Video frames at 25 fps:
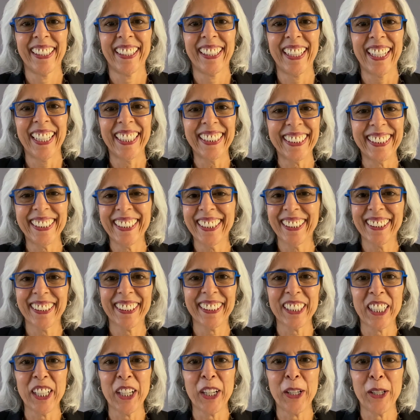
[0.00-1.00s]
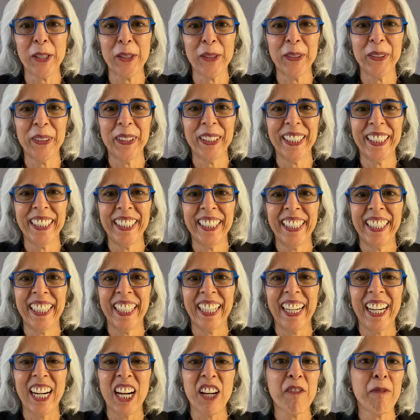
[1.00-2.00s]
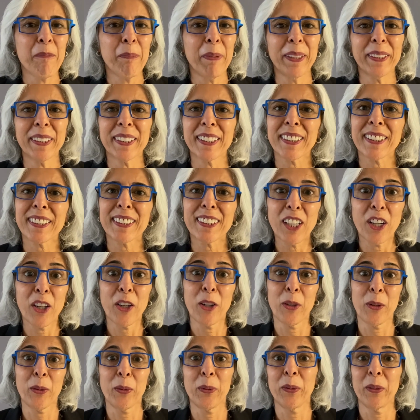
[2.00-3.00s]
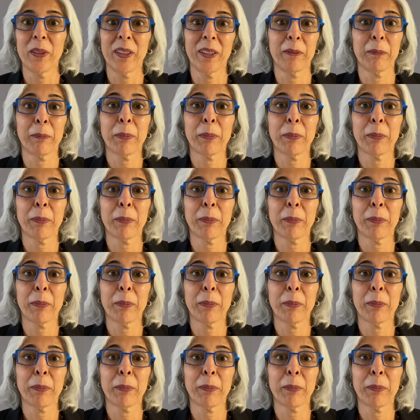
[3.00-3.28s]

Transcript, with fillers: Hi, DSO. I've been so